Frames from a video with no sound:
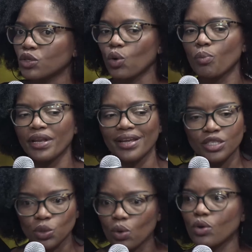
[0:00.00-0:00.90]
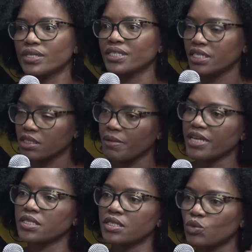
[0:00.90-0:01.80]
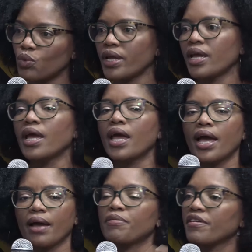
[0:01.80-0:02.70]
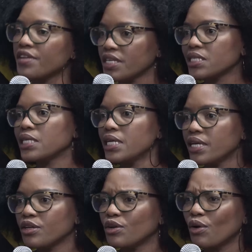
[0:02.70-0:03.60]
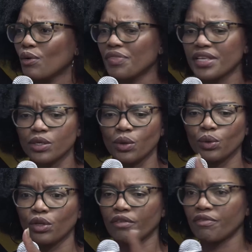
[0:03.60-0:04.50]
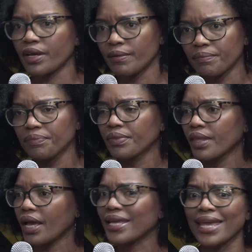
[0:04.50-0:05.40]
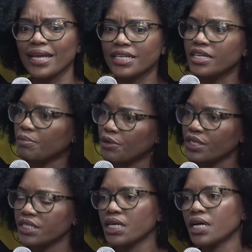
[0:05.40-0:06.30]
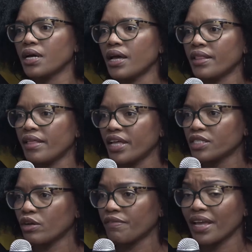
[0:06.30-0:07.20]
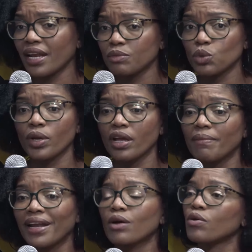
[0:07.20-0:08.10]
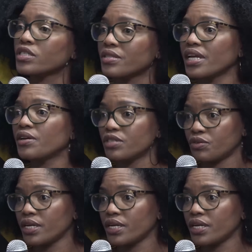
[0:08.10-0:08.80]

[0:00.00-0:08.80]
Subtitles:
opening doors in spaces where previously, you know, there's a whole lot of gatekeepers and that sort of thing. And I'm talking about across the industry.